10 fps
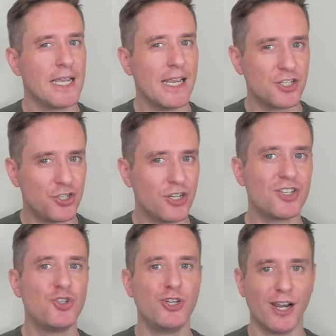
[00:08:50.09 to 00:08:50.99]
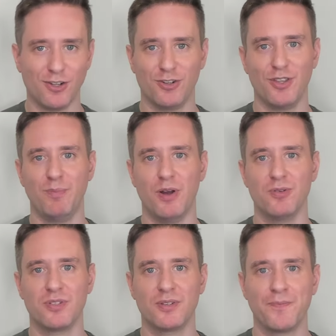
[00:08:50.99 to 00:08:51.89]
It's just gentler than
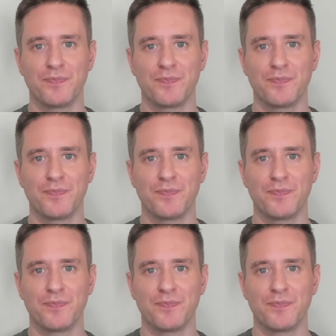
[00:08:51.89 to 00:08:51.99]
most.